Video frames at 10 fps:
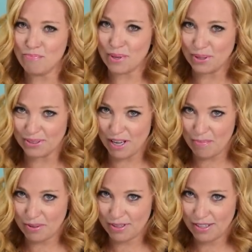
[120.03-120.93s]

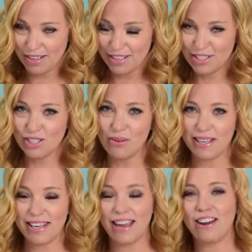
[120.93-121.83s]
buildup to
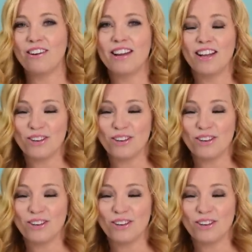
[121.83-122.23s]
going carry-on